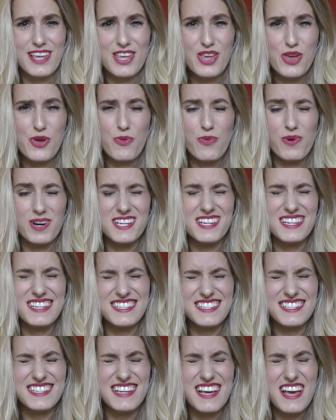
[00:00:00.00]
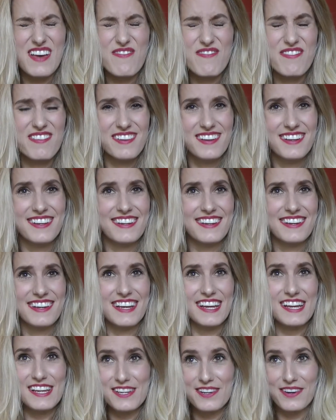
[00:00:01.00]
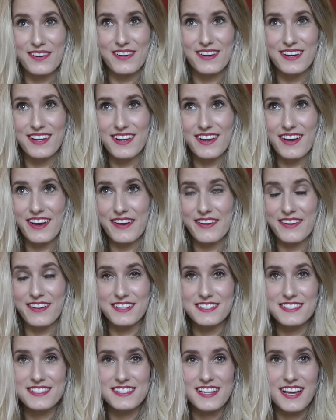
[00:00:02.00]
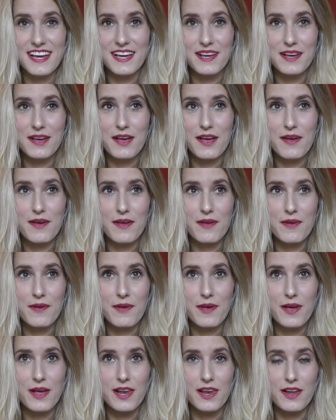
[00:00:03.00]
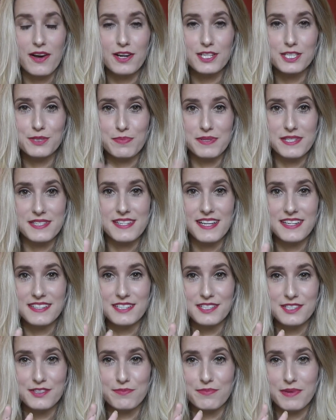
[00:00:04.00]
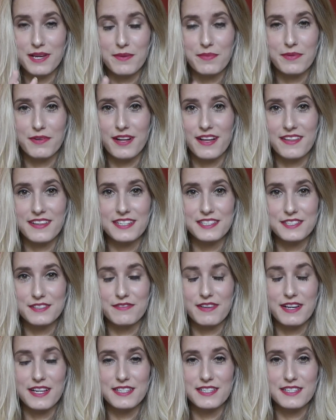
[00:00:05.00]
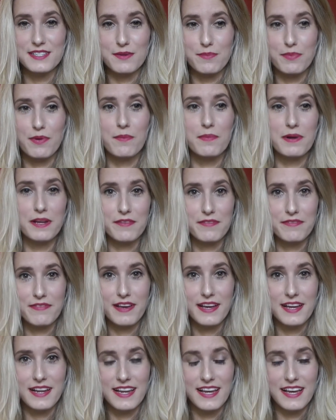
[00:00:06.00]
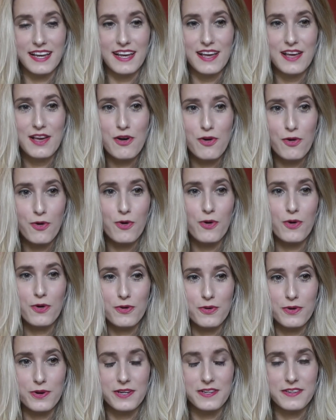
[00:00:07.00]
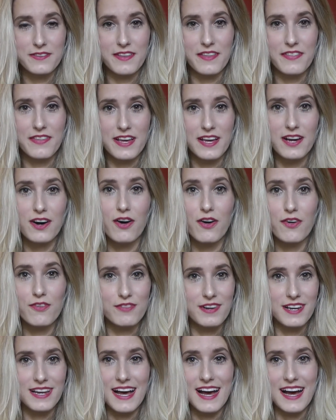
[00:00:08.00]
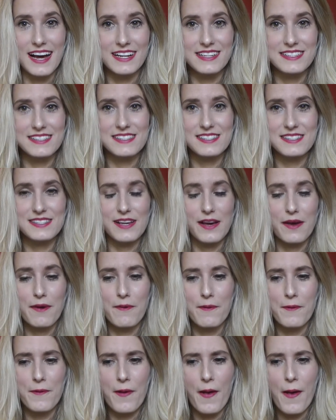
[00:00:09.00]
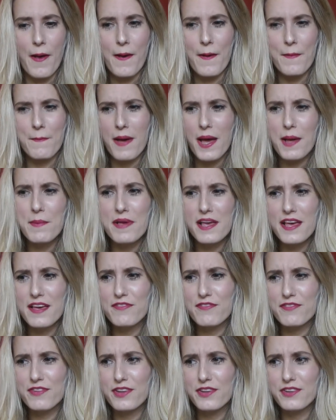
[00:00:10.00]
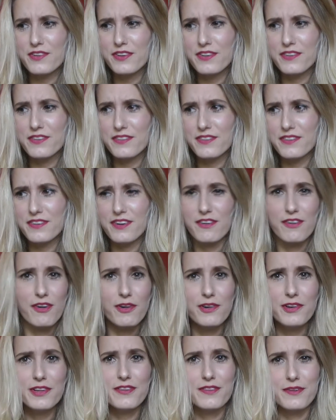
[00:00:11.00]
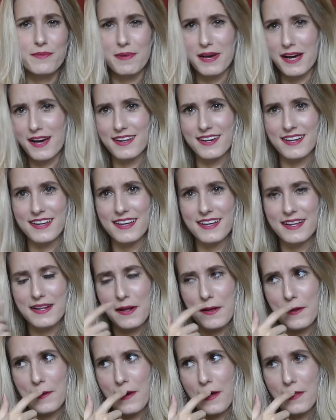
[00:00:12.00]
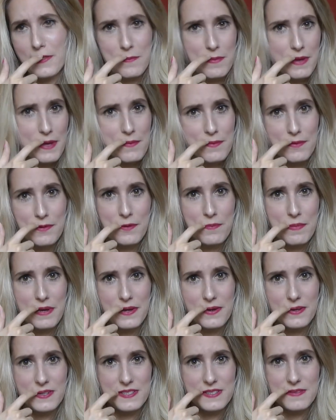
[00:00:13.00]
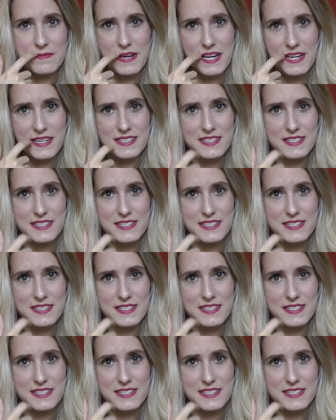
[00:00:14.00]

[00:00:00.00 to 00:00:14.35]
you are definitely not alone. I'd say a larger percentage of people at these events are probably feeling awkward than they are relaxed. So maybe if you just are honest about it, other people will be honest about